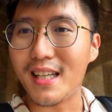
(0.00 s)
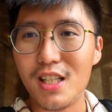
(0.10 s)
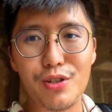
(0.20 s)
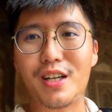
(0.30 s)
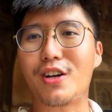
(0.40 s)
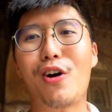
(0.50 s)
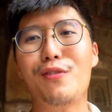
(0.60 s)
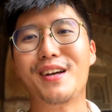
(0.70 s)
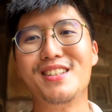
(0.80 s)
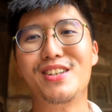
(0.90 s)
intricate
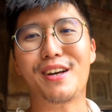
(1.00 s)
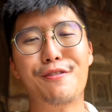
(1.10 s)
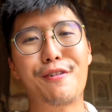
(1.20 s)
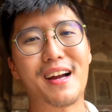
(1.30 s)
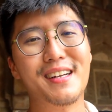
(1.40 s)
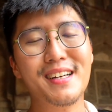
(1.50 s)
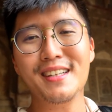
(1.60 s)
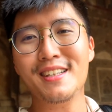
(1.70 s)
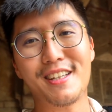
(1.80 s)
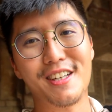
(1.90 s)
carvings you can find
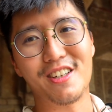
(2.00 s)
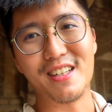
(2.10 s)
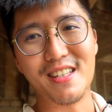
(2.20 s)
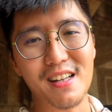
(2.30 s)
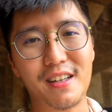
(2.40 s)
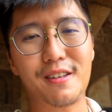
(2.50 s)
here in Delhi.